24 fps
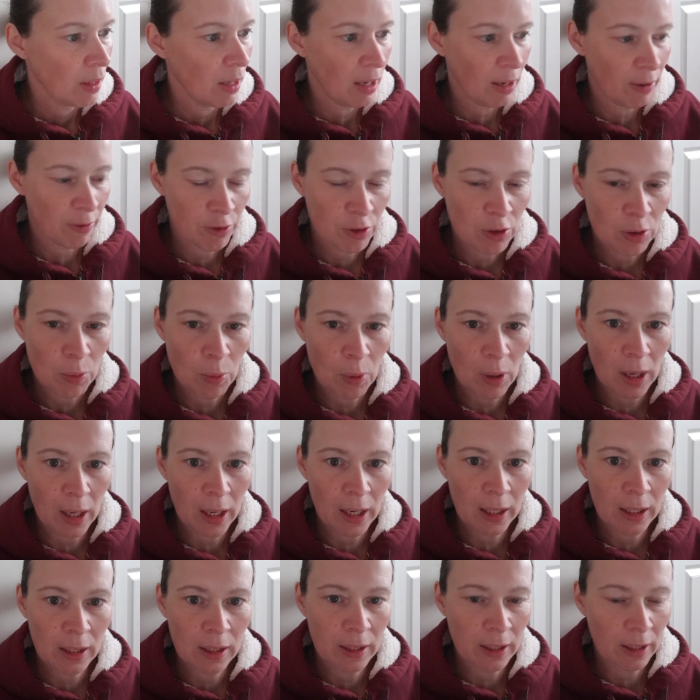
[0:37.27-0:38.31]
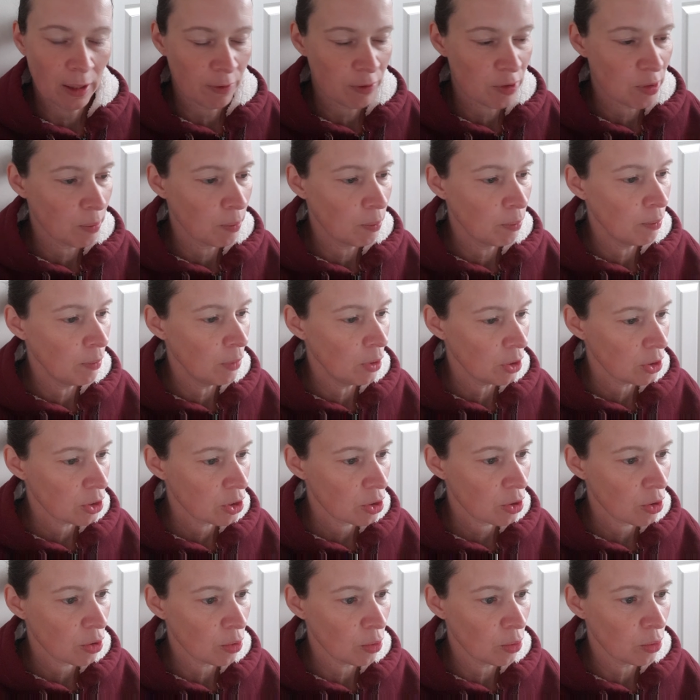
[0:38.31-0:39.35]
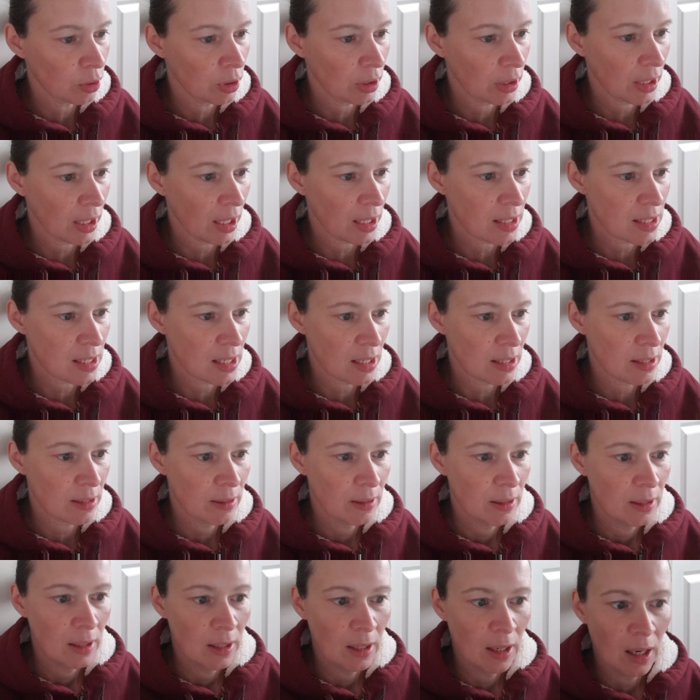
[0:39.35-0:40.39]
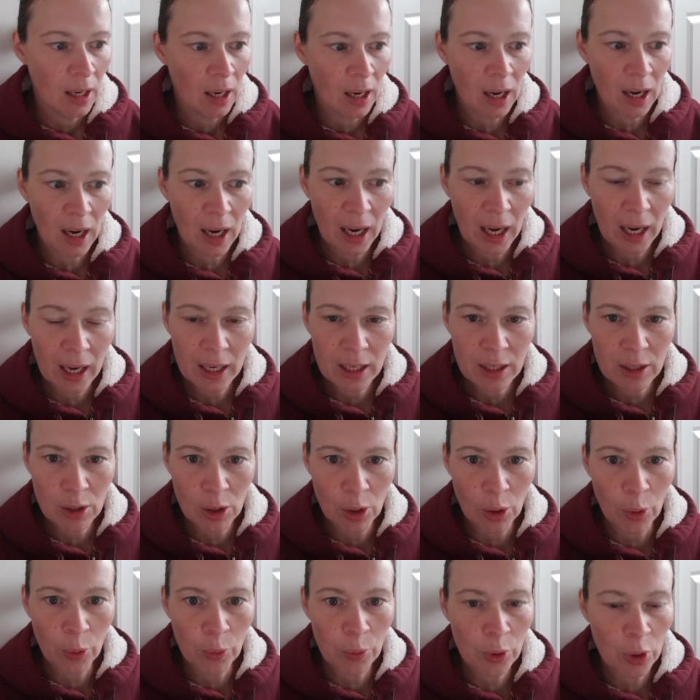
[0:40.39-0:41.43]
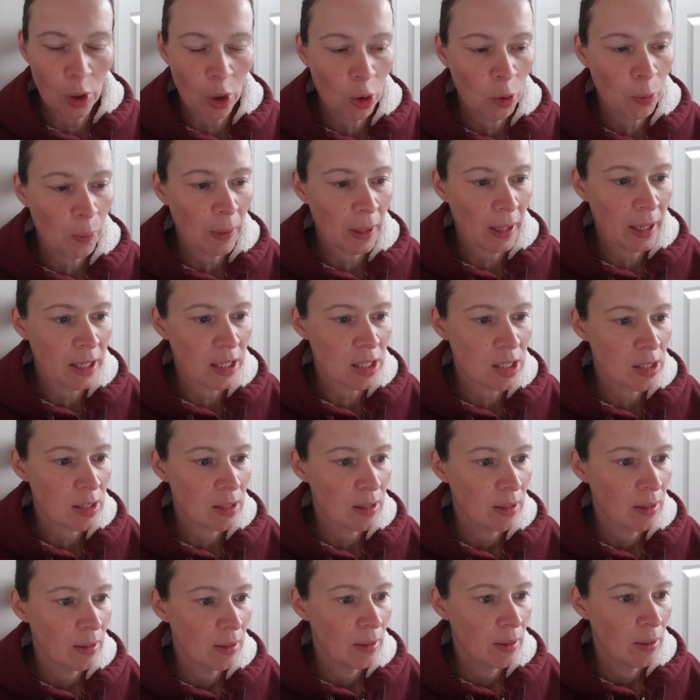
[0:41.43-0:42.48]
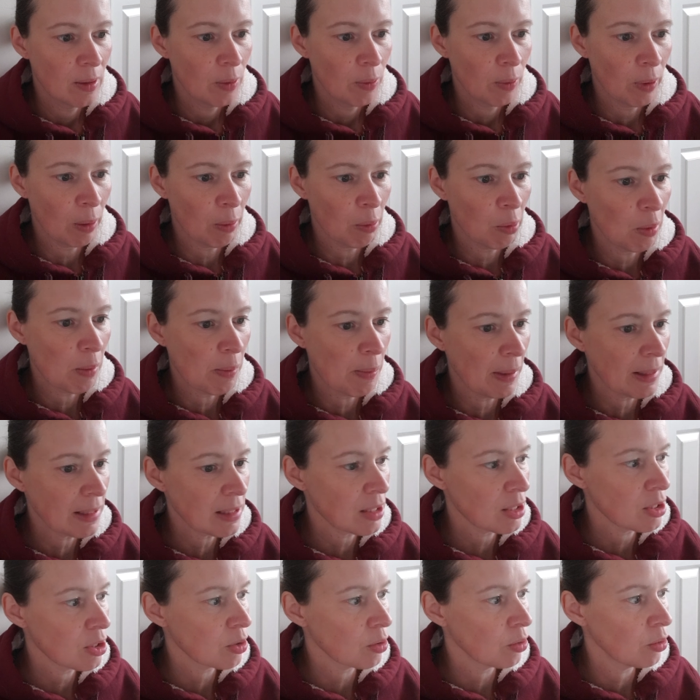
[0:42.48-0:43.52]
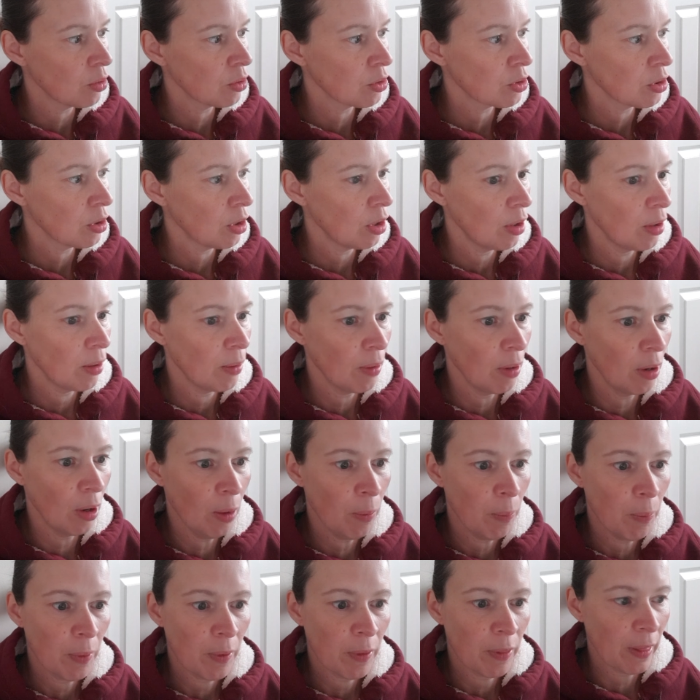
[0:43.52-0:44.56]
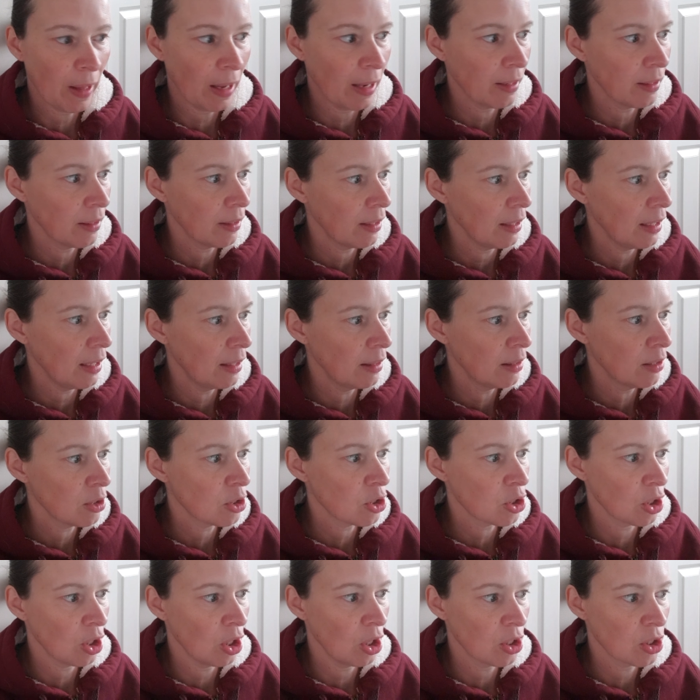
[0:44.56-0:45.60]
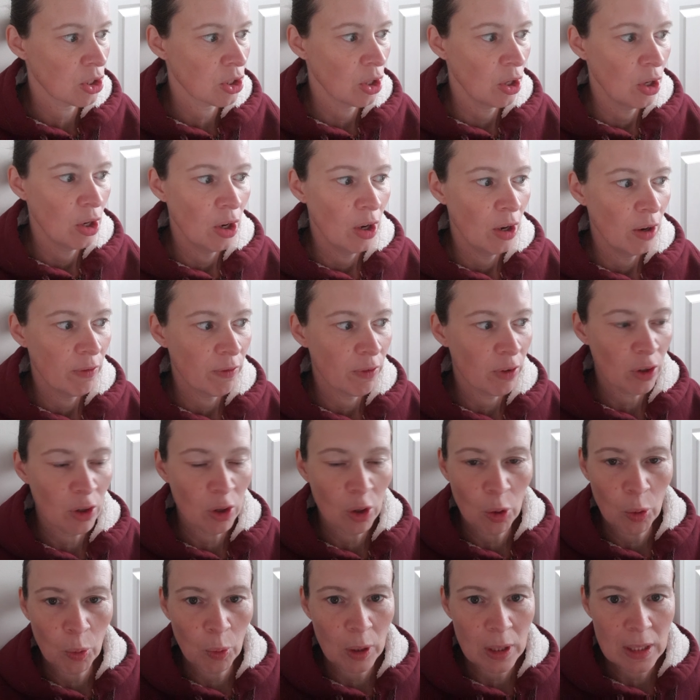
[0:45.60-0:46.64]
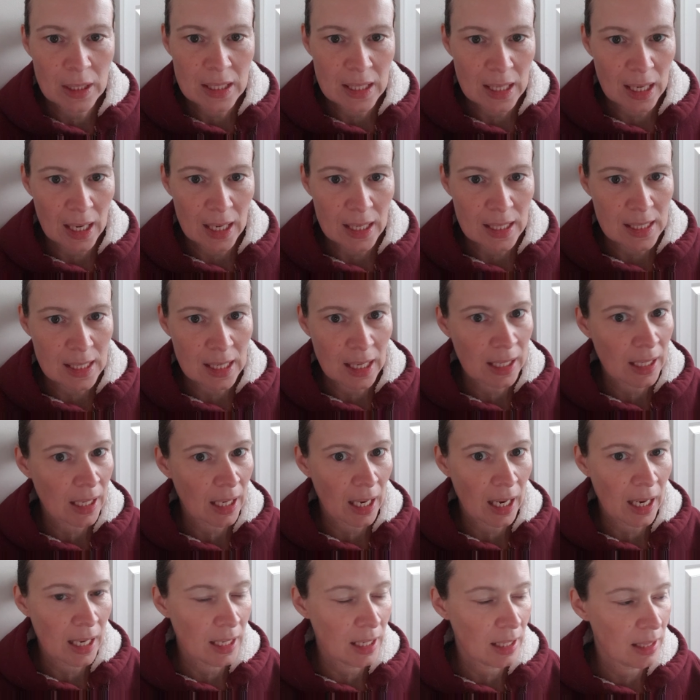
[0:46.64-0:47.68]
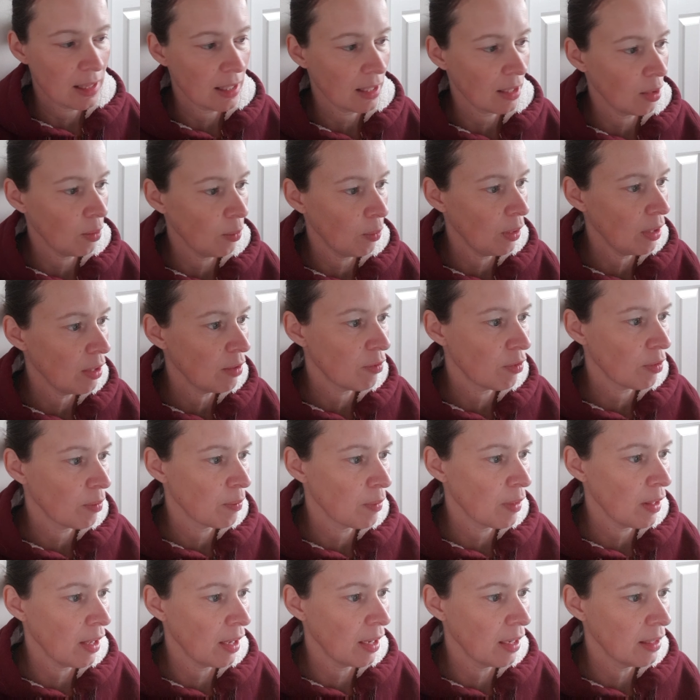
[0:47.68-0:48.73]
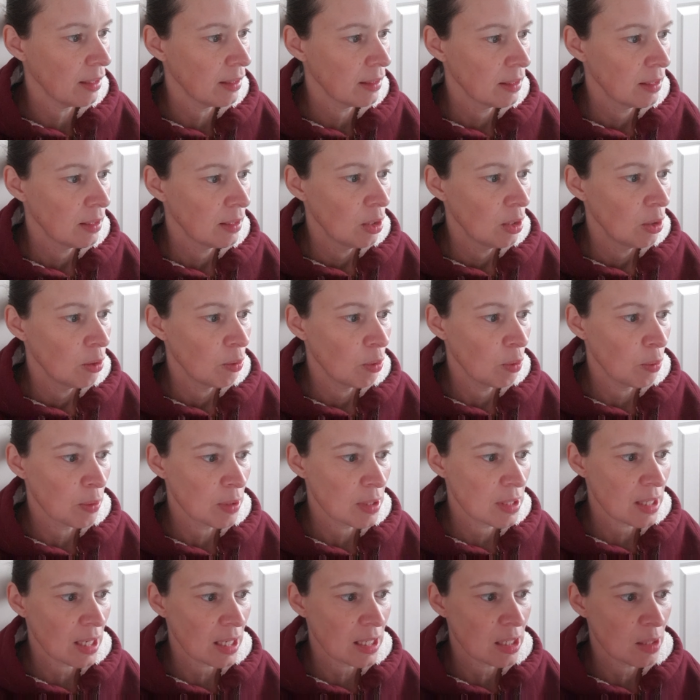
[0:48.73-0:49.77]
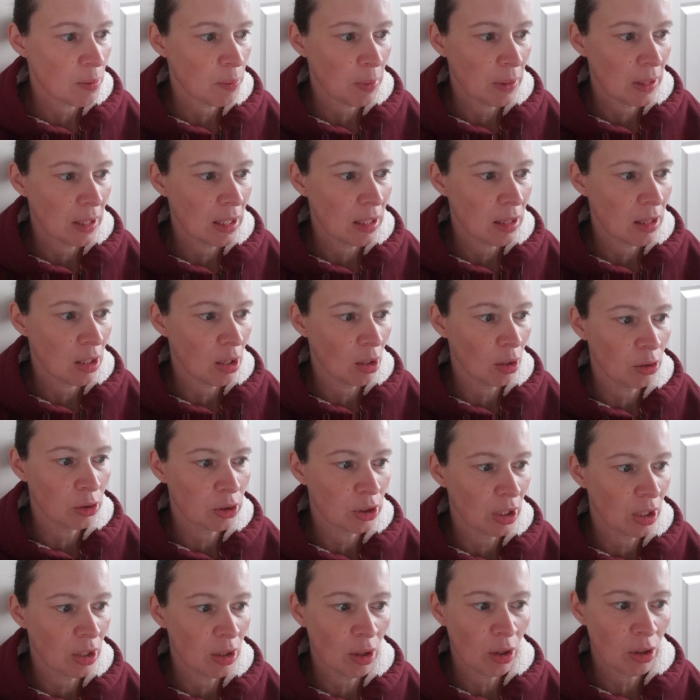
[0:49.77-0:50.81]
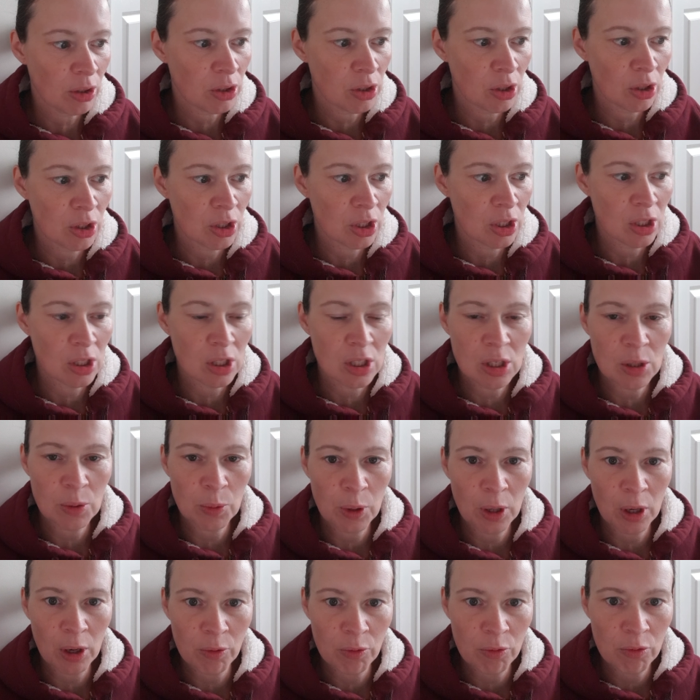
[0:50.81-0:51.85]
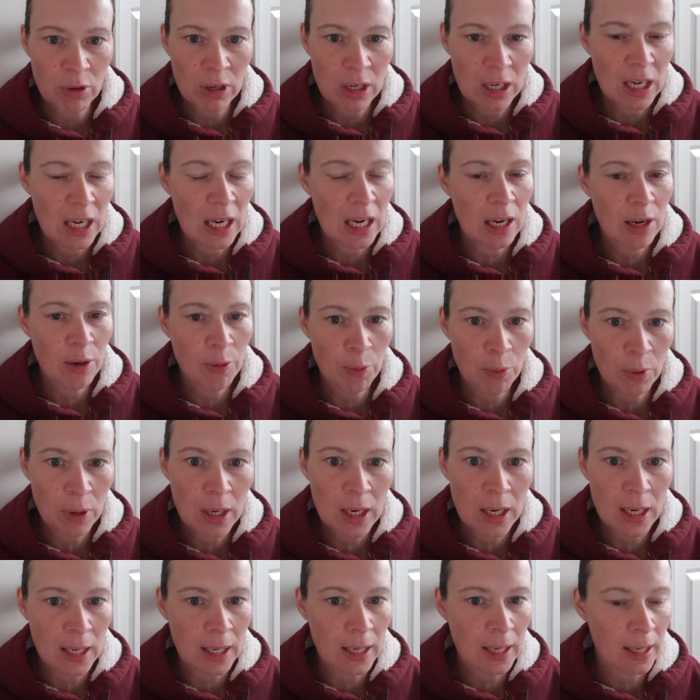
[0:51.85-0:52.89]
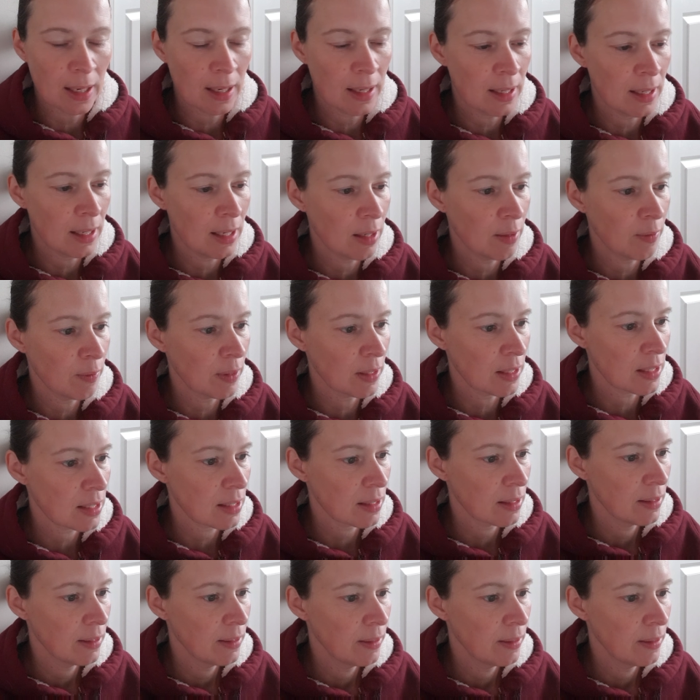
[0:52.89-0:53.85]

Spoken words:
After a while, and after much thought, the cat said, I know no place where it would be better stored up than in the church, for no one dares take anything away from there. We will set it beneath the altar and not touch it until we are really, really in need of it.